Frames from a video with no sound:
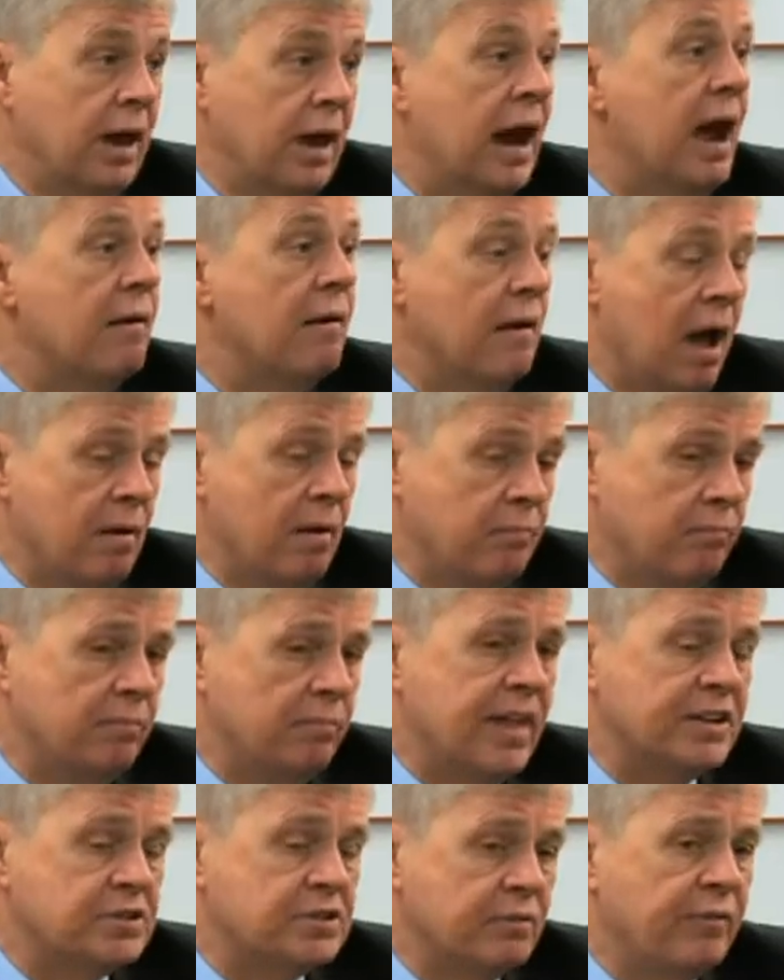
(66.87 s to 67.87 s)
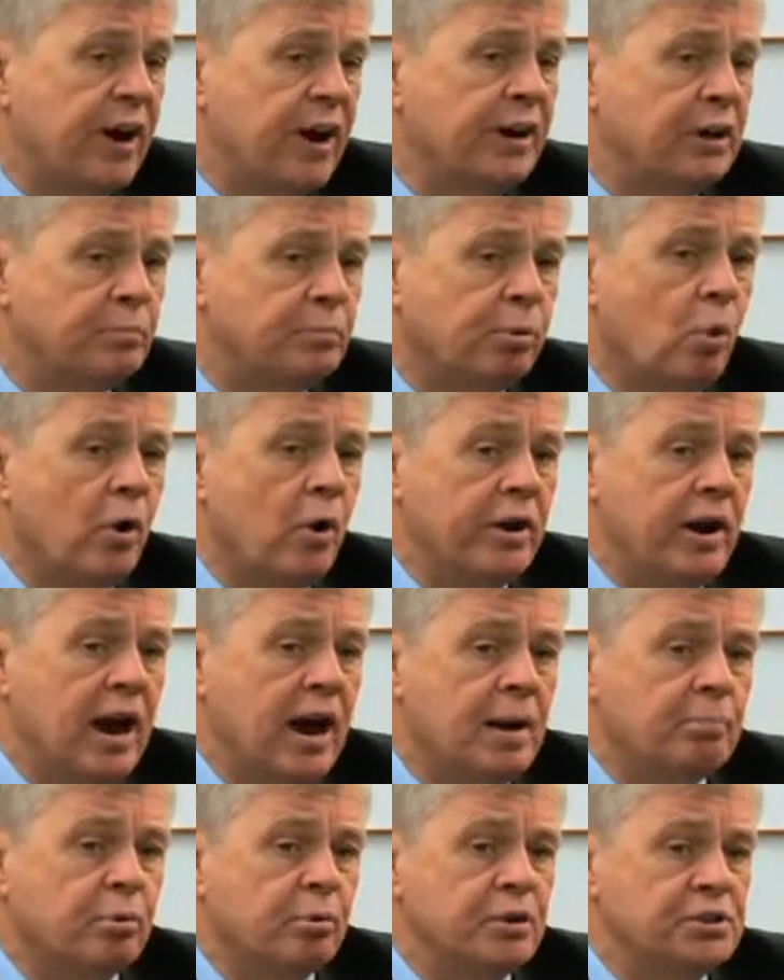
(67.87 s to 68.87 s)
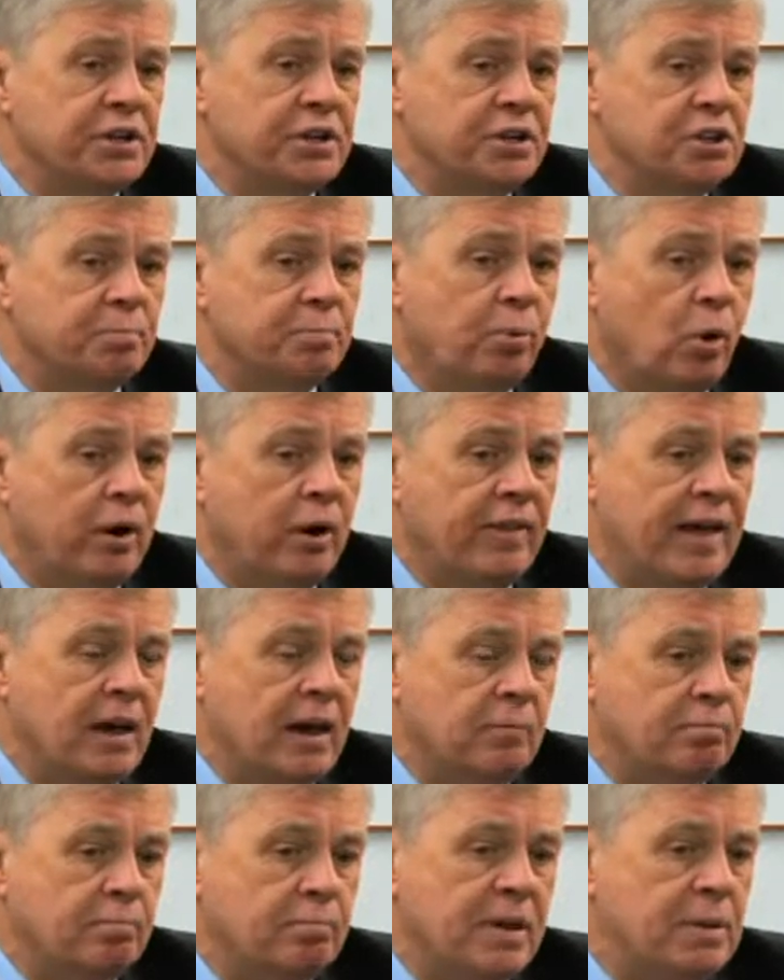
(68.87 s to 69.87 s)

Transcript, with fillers: And I, I, that's a very good point, and I appreciate you pointing out.